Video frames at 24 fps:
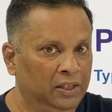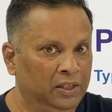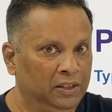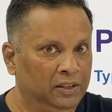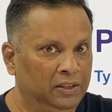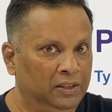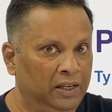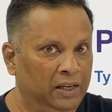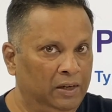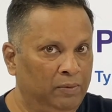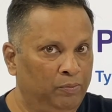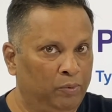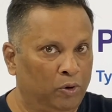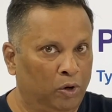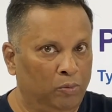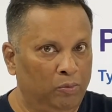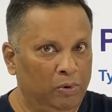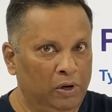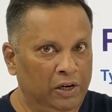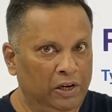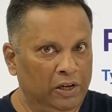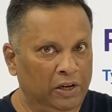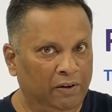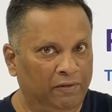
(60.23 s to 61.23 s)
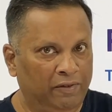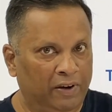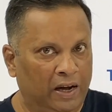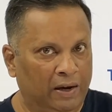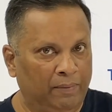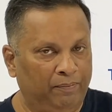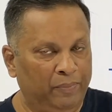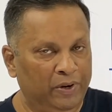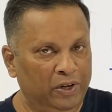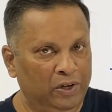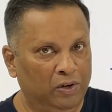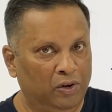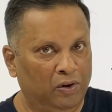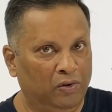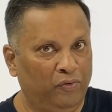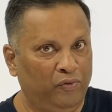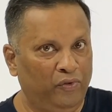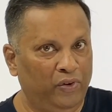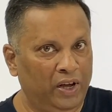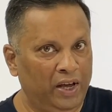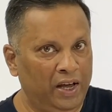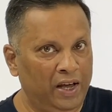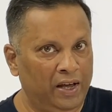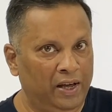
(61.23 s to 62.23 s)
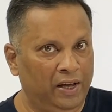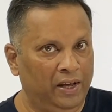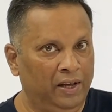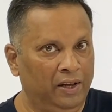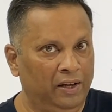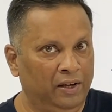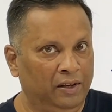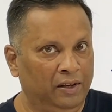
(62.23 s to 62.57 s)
that probability of happening of A